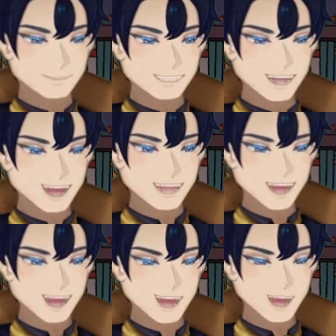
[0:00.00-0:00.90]
they
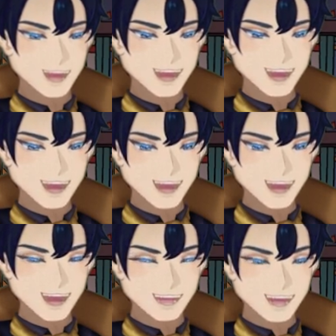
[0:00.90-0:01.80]
too began to
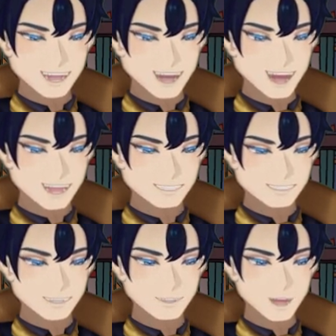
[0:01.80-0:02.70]
gesticulate,
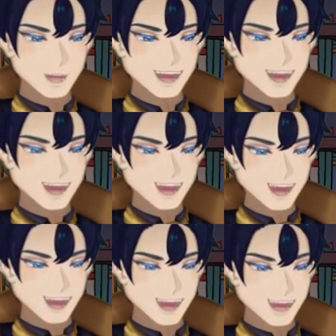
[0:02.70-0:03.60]
waving their
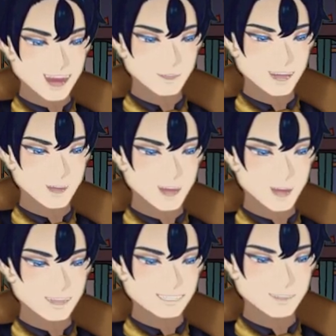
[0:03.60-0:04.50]
hands at Beppo,
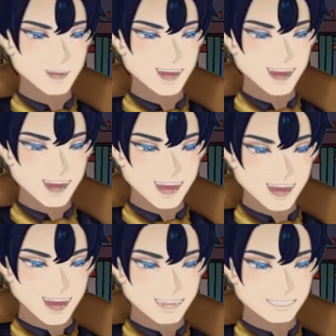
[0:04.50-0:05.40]
pointing
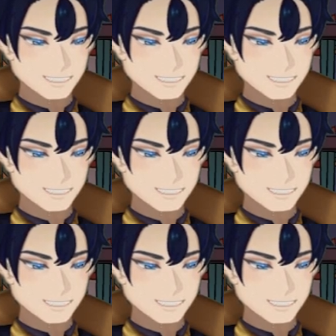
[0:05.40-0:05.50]
ahead.